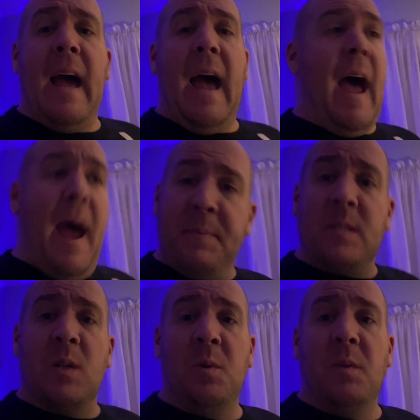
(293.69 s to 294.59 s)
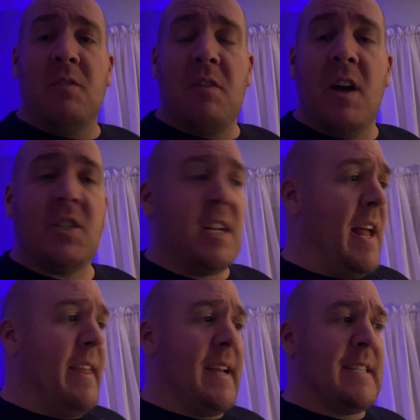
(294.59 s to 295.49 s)
Absolutely crushed it.
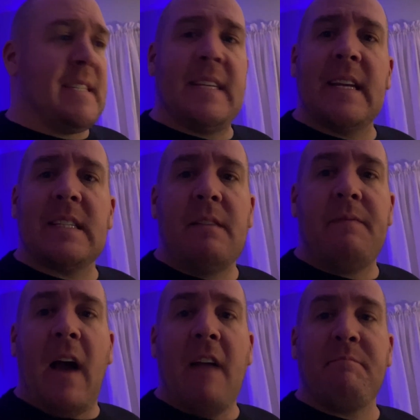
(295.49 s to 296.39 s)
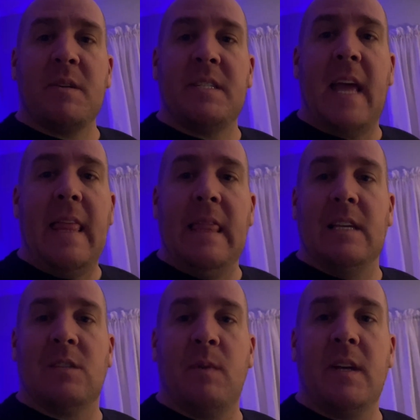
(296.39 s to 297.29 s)
I think it's 65%
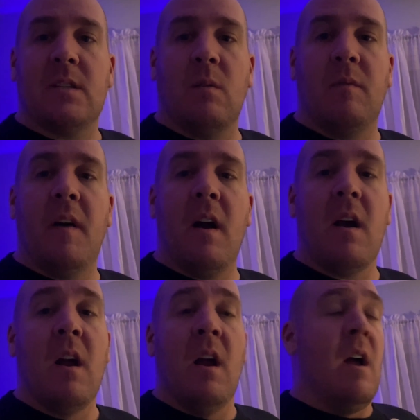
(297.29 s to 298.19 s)
this week so far.